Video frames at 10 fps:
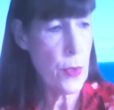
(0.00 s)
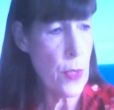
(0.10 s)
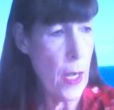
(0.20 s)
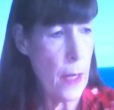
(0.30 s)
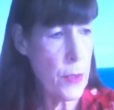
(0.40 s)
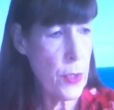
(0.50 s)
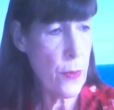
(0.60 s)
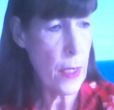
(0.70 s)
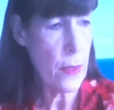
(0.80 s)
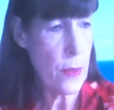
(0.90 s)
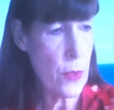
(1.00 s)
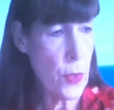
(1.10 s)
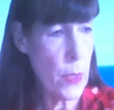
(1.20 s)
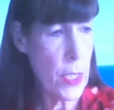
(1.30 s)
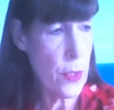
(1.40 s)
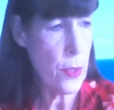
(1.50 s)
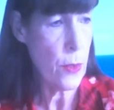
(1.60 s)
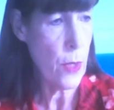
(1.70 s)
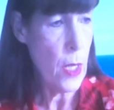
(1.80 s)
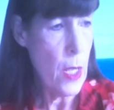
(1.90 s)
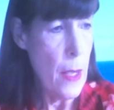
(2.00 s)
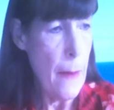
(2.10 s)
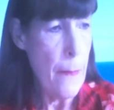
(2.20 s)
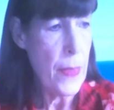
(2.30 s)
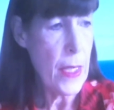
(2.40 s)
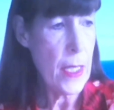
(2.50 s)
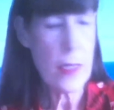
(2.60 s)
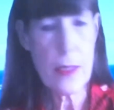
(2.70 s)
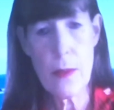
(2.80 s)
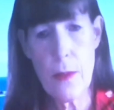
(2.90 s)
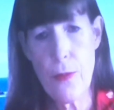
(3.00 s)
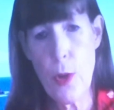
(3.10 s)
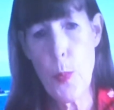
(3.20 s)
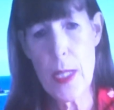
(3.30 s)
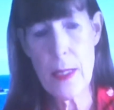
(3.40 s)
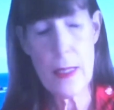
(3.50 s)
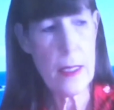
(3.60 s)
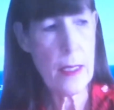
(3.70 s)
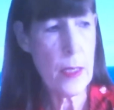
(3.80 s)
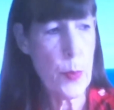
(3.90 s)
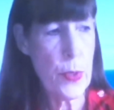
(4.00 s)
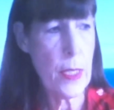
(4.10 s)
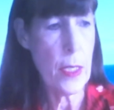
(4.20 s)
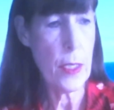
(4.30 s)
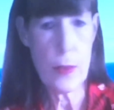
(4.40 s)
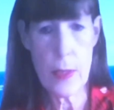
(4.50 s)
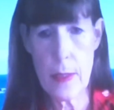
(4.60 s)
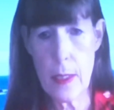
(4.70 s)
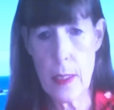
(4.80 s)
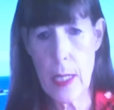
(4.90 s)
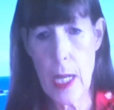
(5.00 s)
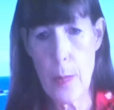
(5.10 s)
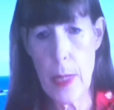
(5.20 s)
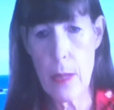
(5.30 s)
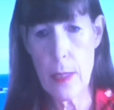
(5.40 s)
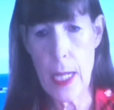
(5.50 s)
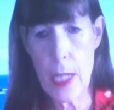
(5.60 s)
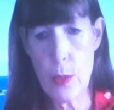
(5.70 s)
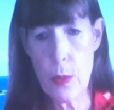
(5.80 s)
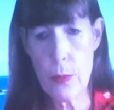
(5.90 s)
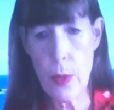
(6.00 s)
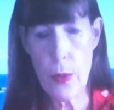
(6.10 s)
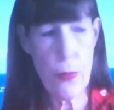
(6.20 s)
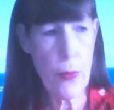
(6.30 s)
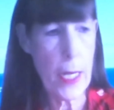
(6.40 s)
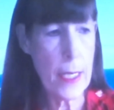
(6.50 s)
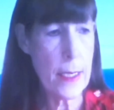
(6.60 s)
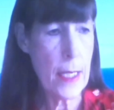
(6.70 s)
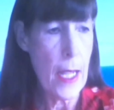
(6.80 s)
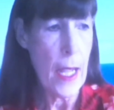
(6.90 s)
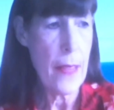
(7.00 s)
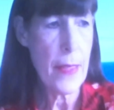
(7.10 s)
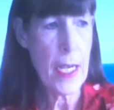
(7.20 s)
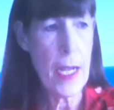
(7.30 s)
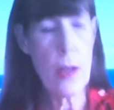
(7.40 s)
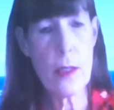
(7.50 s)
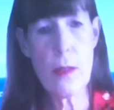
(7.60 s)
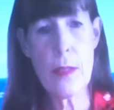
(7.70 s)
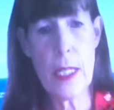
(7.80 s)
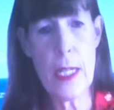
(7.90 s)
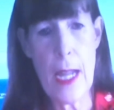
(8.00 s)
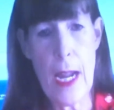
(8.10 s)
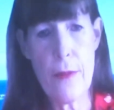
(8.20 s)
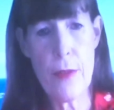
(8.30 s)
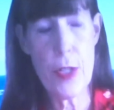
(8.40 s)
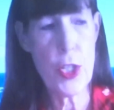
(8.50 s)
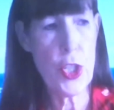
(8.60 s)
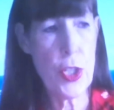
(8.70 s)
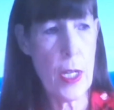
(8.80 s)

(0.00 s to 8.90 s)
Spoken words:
2022, it's 4.66% using the compound annual growth rate. And then I also did an average